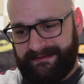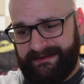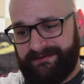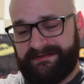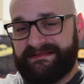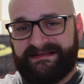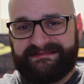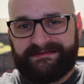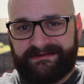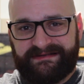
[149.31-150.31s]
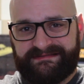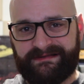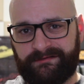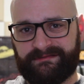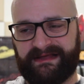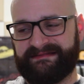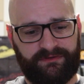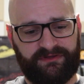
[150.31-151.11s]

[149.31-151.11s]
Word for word: Like on a less serious note, like